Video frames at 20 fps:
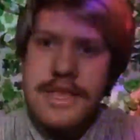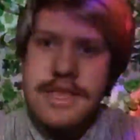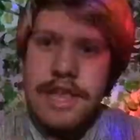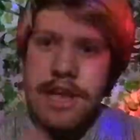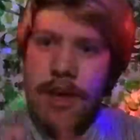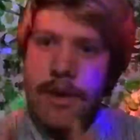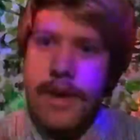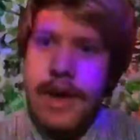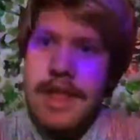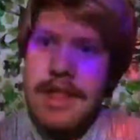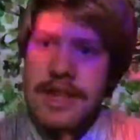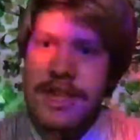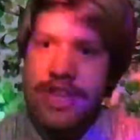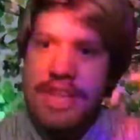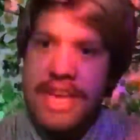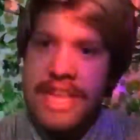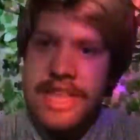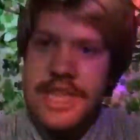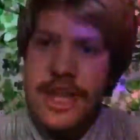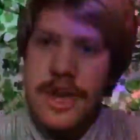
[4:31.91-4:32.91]
So I'll go ahead and
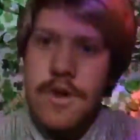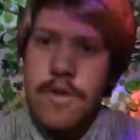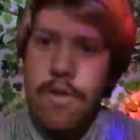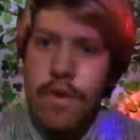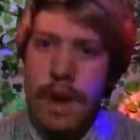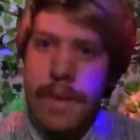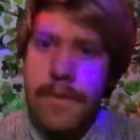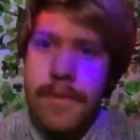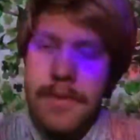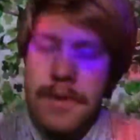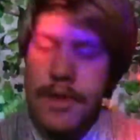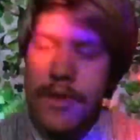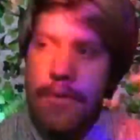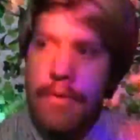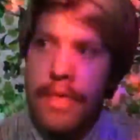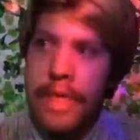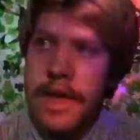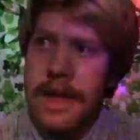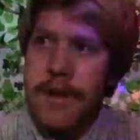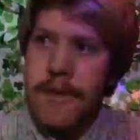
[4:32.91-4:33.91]
let you guys know when I'm going to be
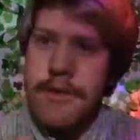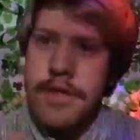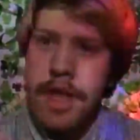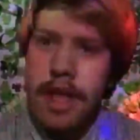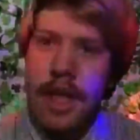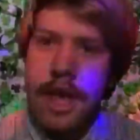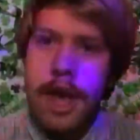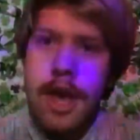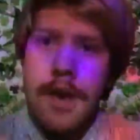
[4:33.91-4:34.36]
doing that and everything.